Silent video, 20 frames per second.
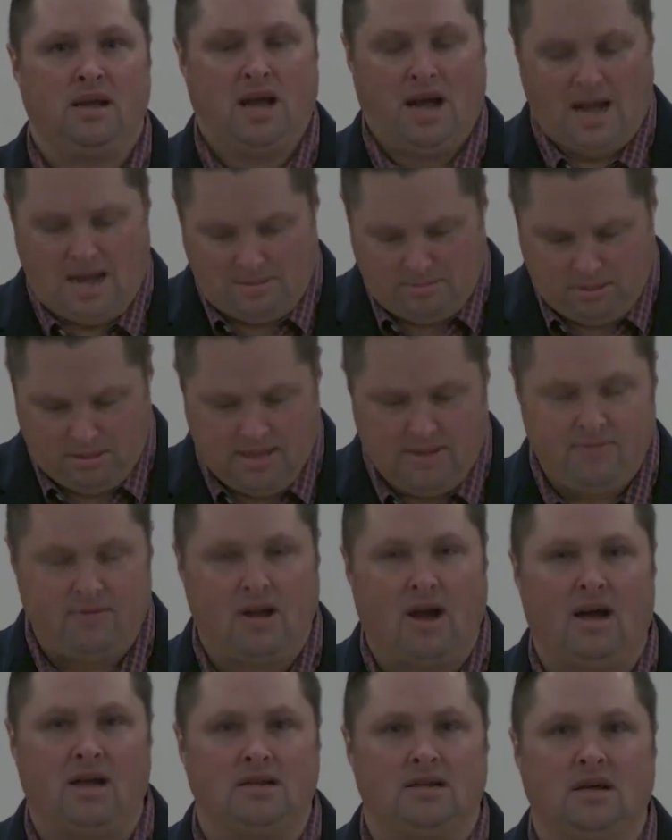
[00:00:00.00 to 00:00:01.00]
I believe
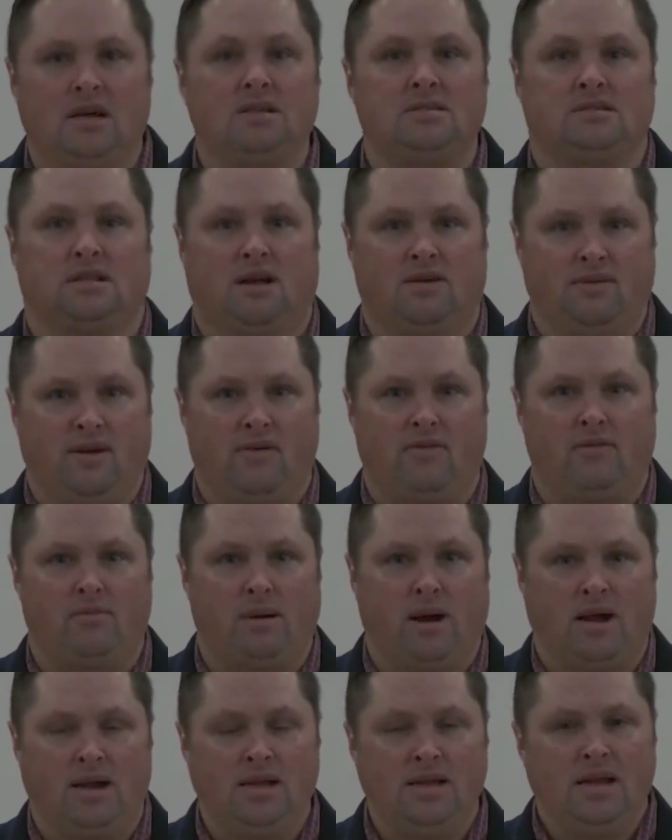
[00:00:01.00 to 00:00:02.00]
God does love
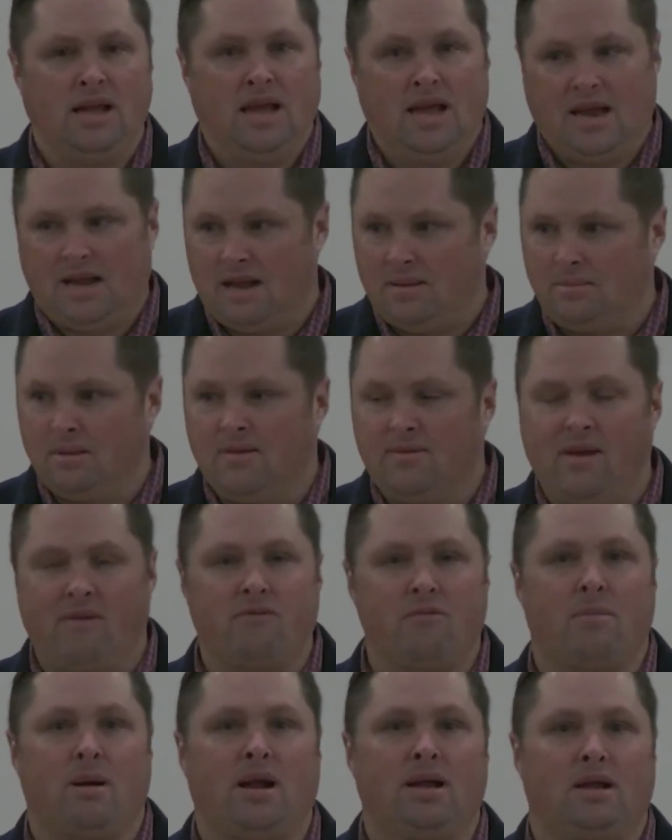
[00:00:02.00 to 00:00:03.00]
everybody, and I believe
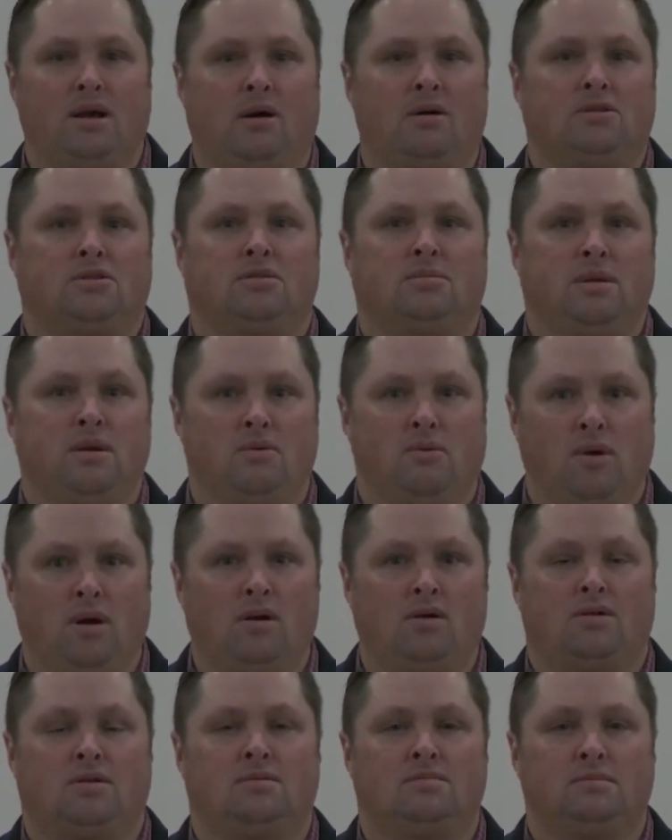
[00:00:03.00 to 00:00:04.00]
everybody ought to be
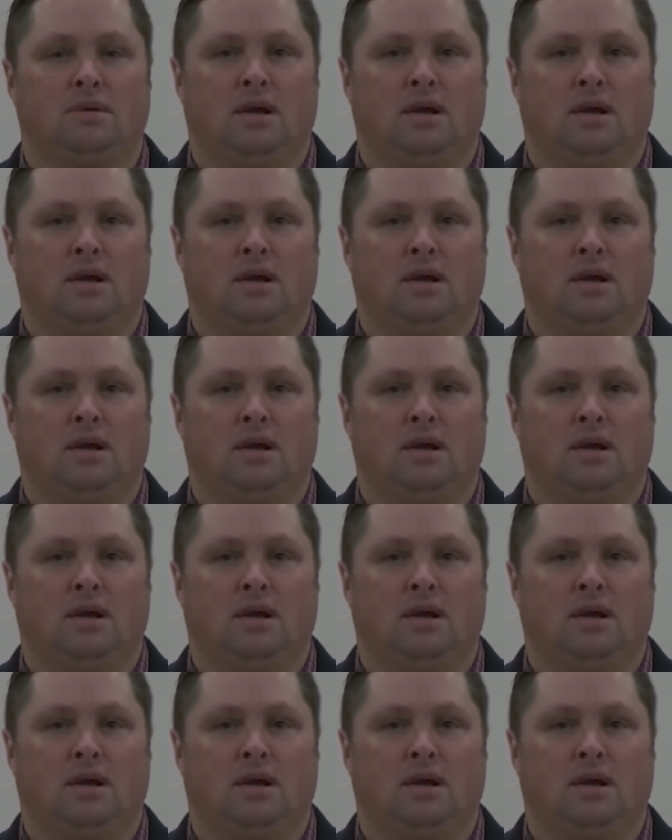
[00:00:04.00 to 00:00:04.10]
welcome